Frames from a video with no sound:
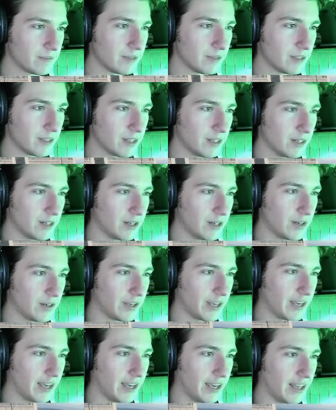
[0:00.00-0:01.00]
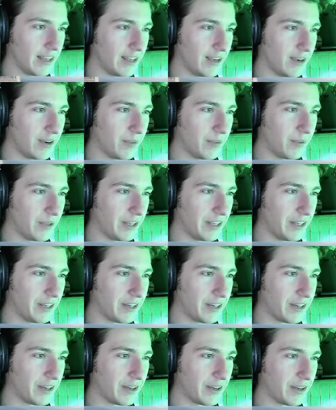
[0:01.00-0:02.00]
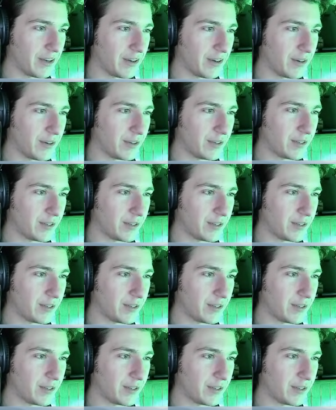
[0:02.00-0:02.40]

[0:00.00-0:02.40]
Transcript: Okay, there we go.